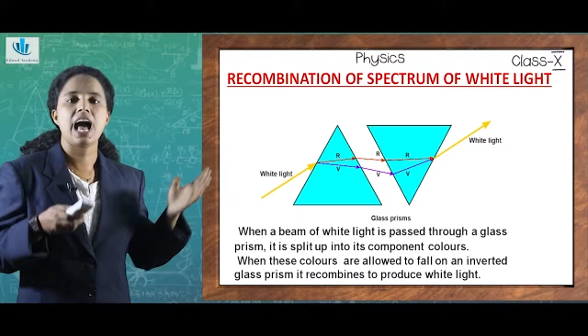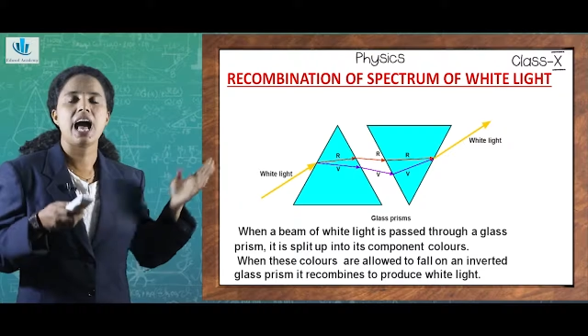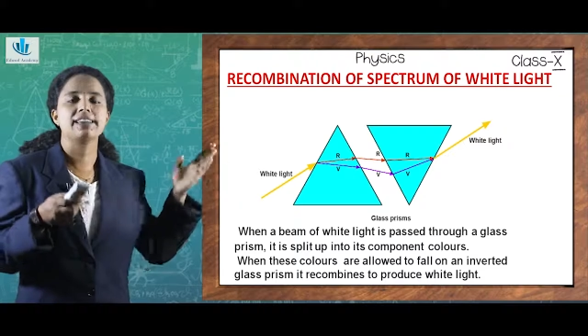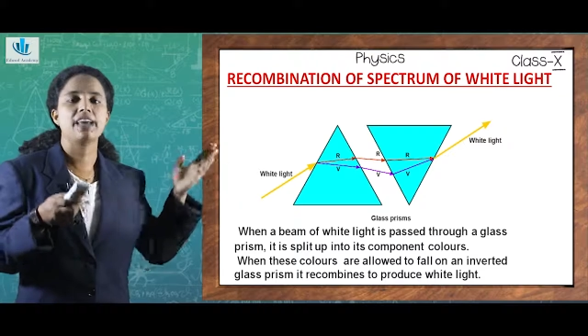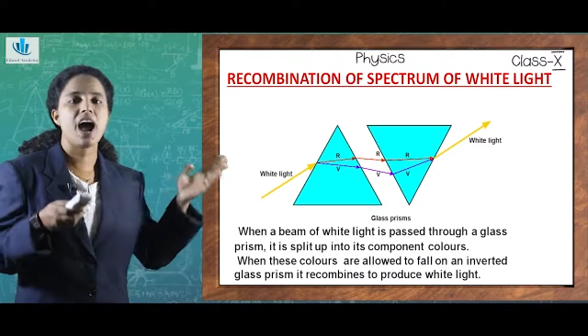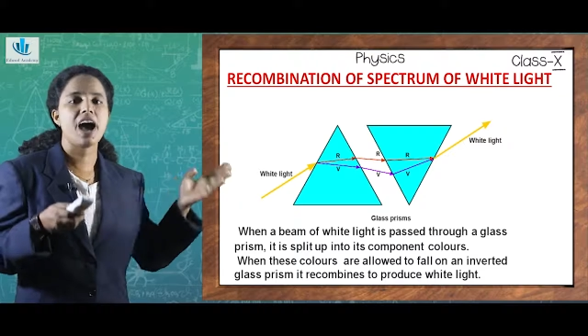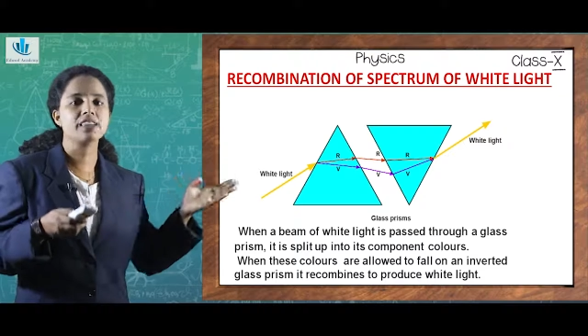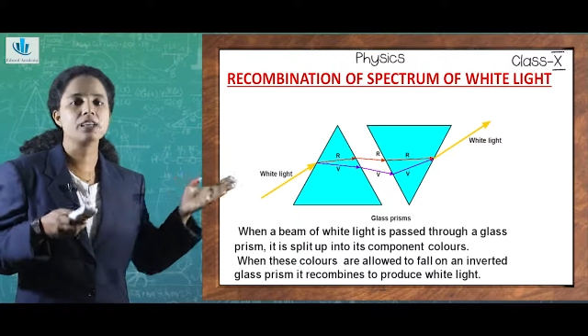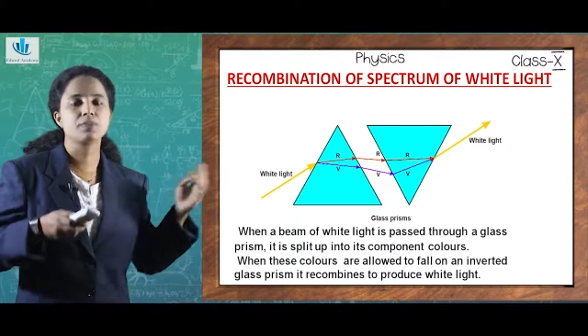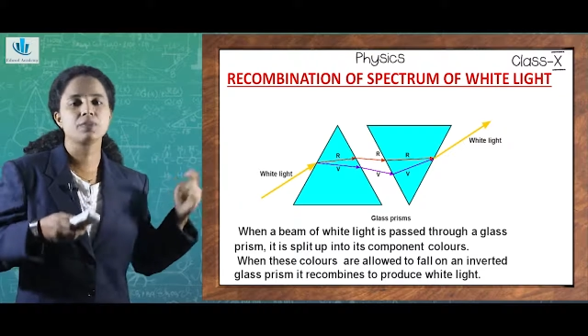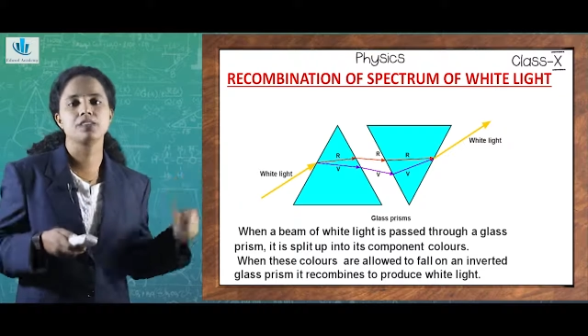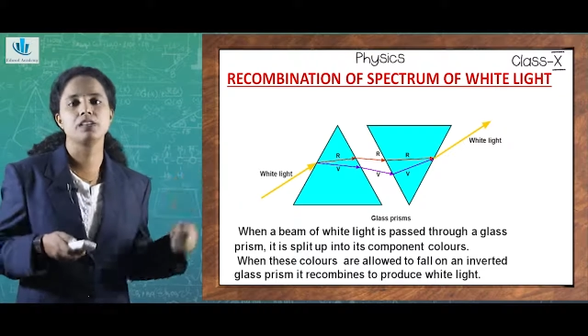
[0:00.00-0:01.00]
and the other
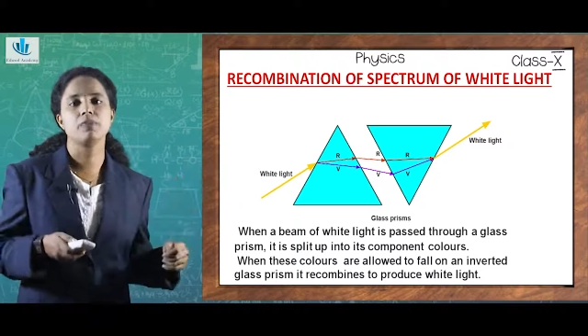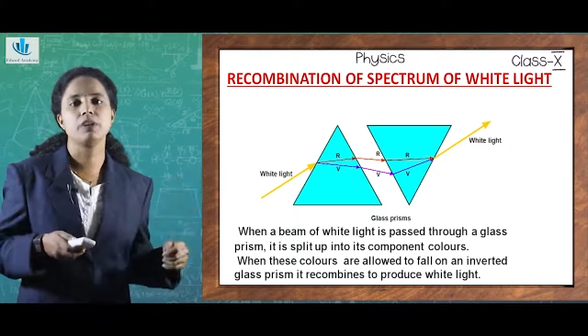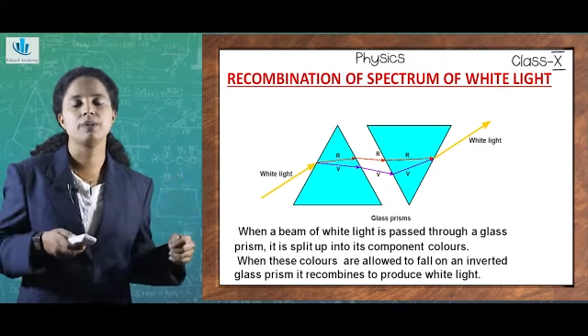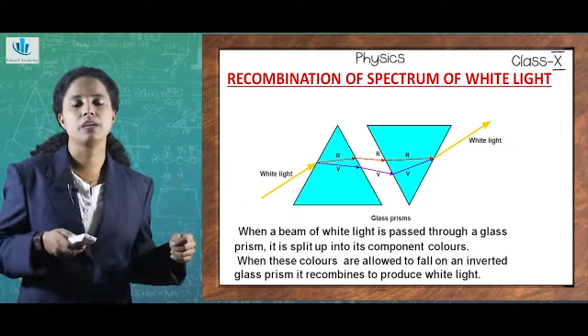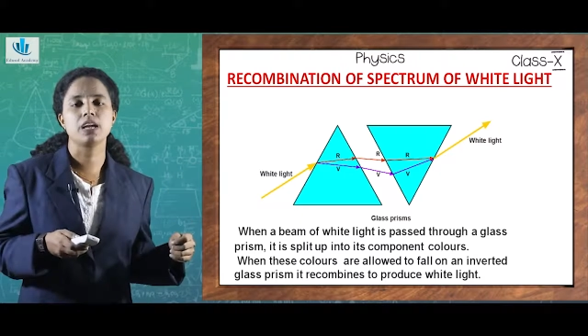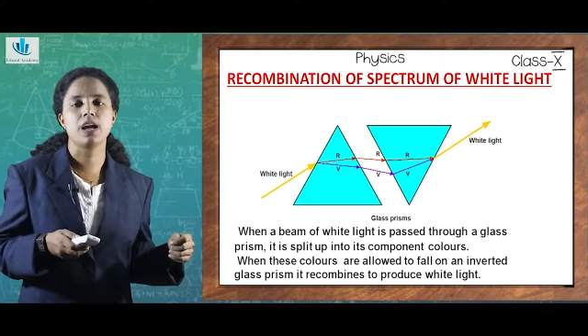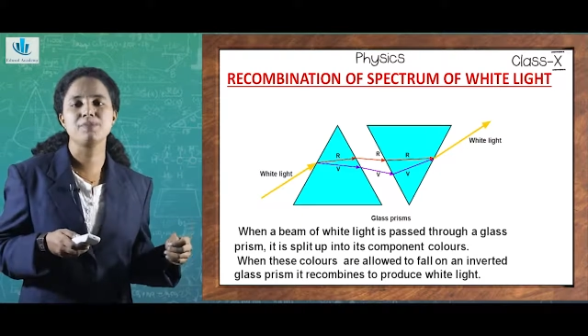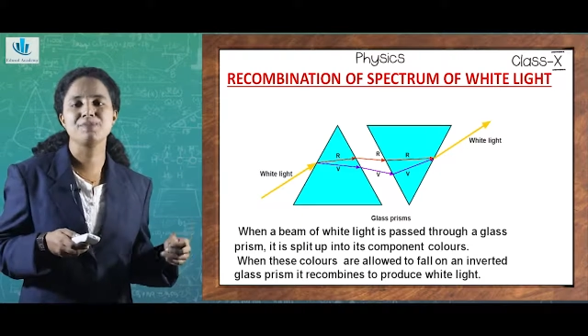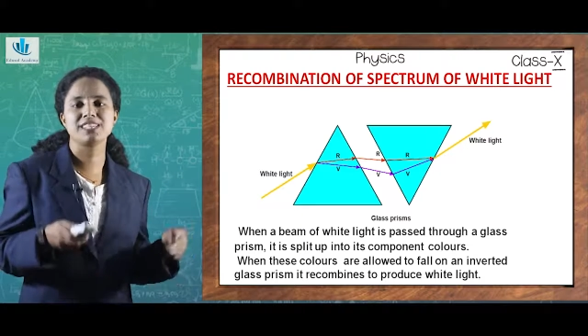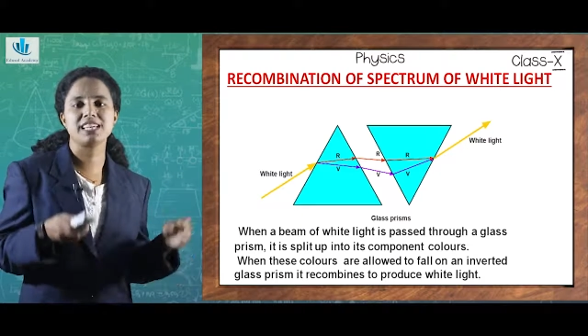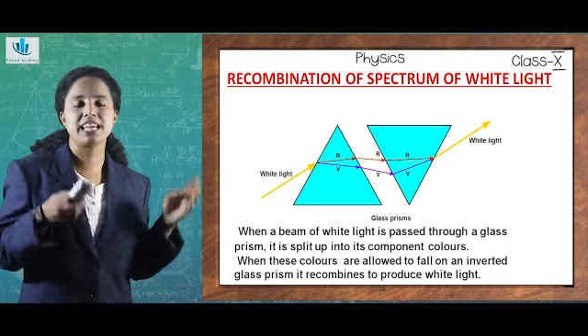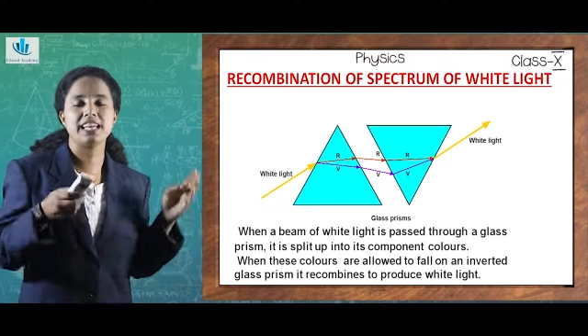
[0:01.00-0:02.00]
prism will be
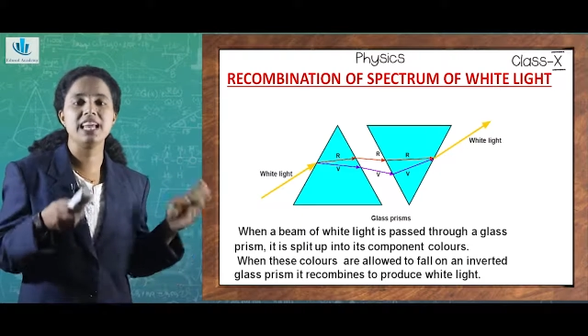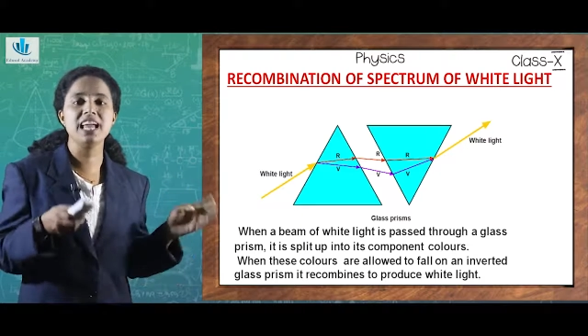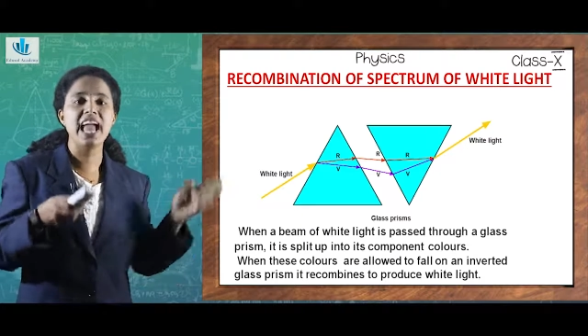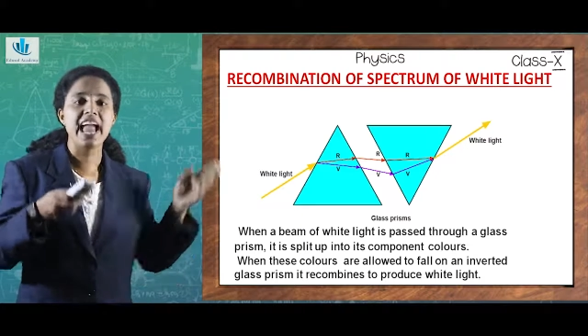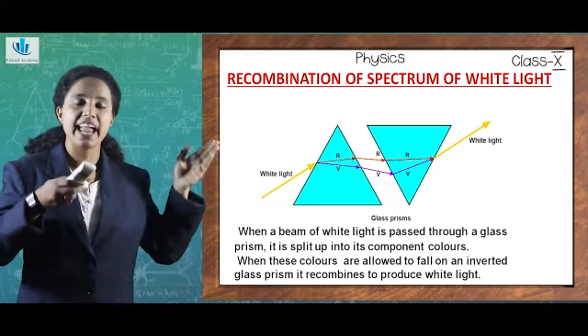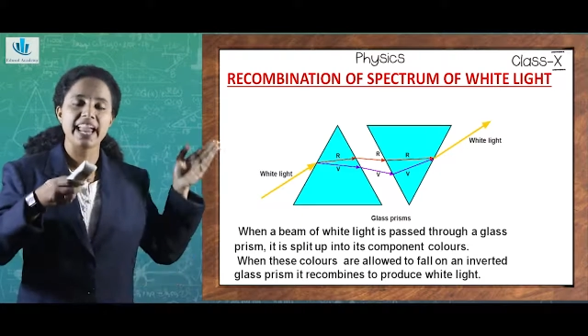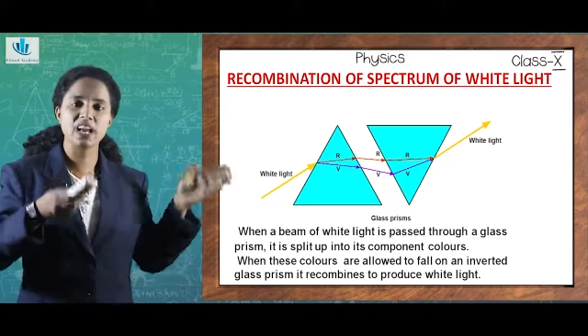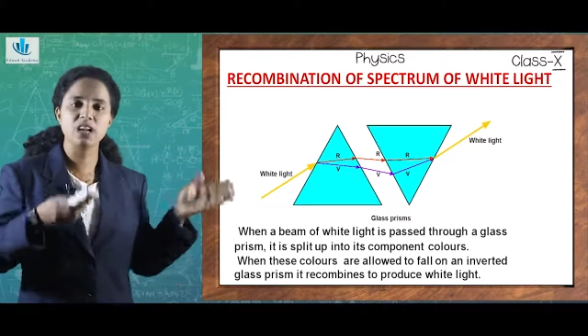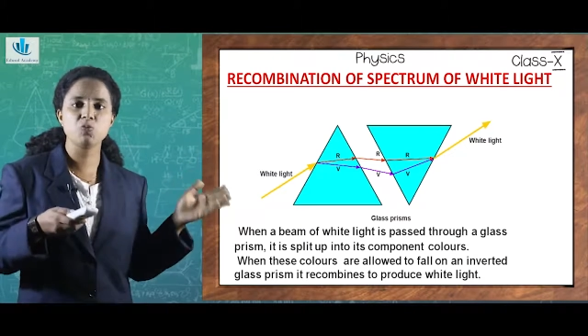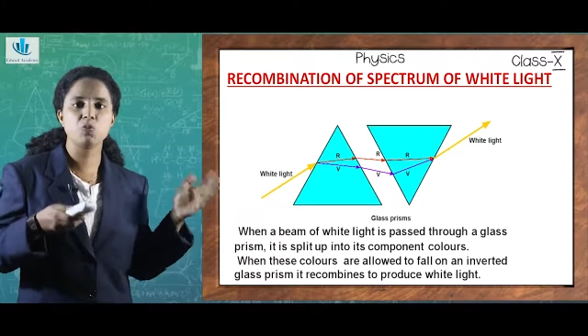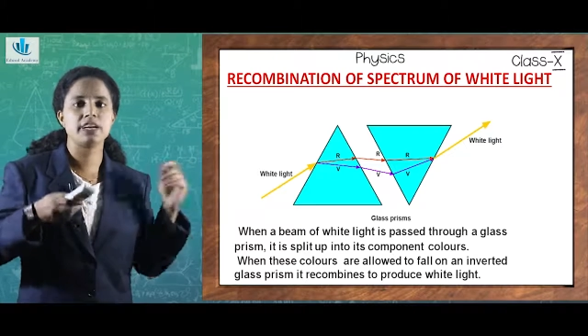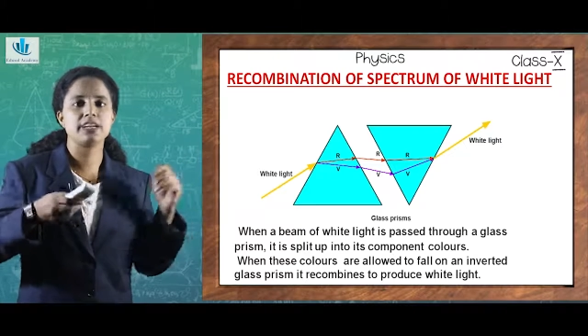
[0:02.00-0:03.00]
kept in an
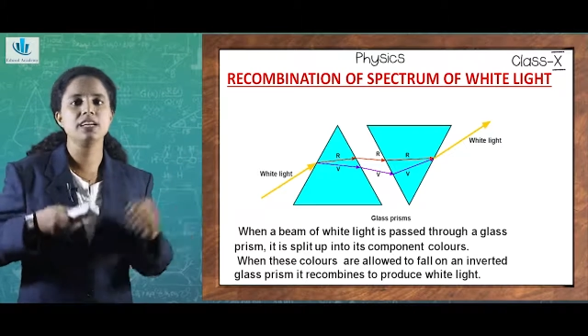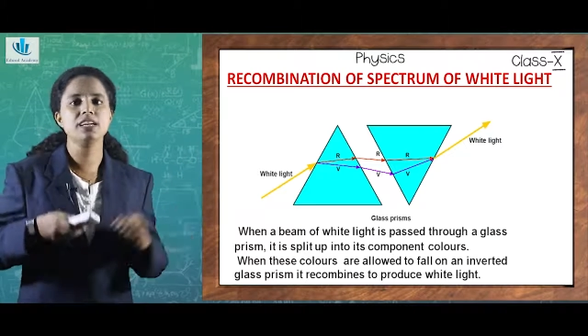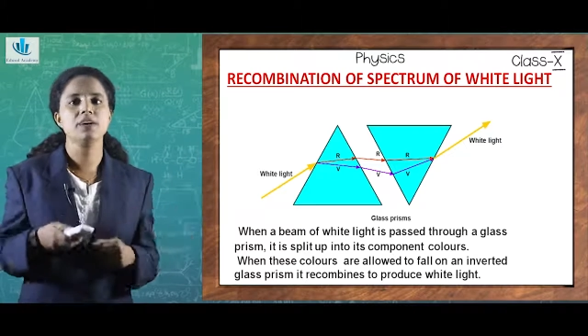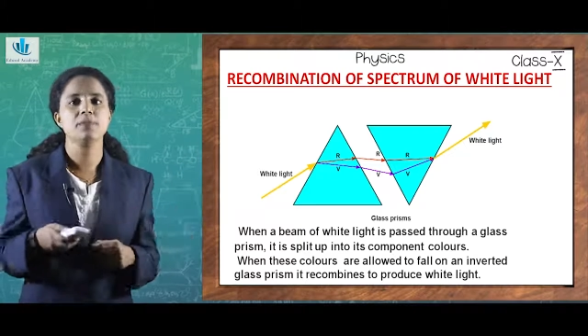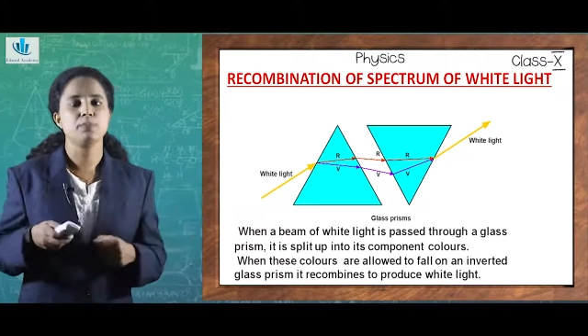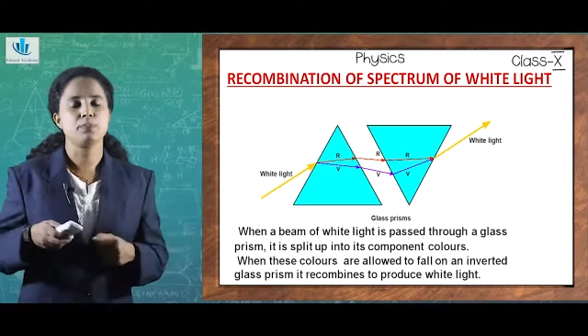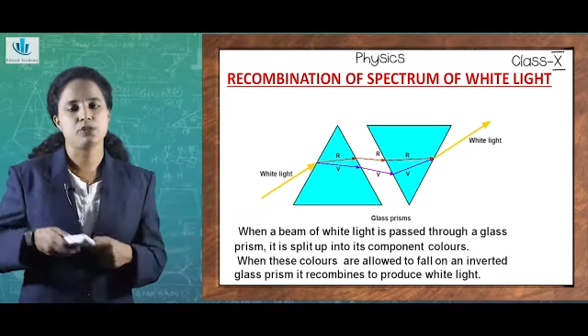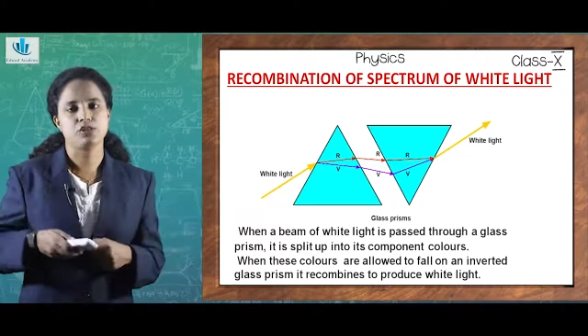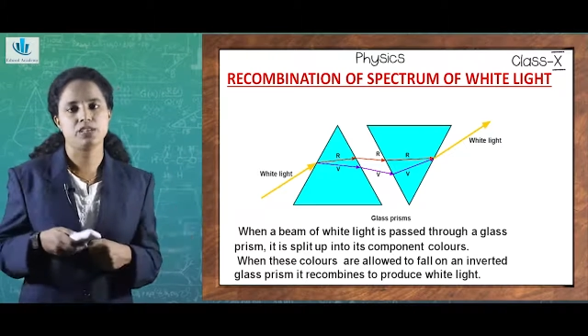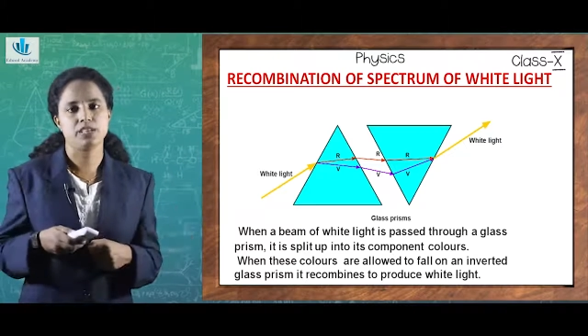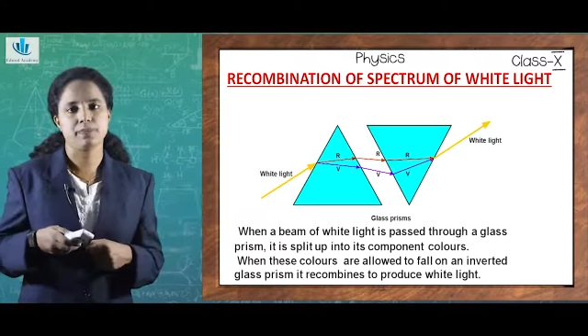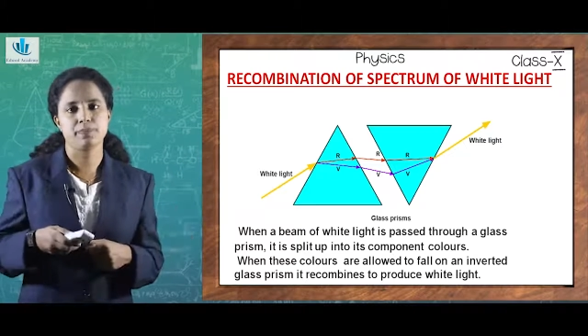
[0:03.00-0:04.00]
inverted
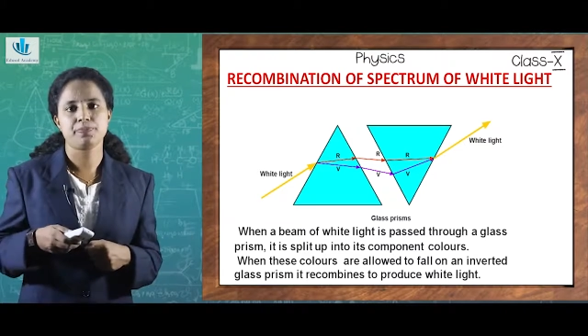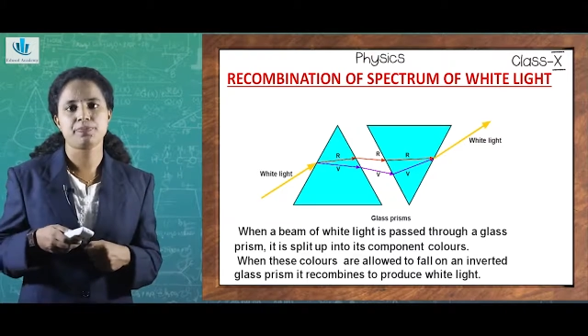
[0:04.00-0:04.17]
position.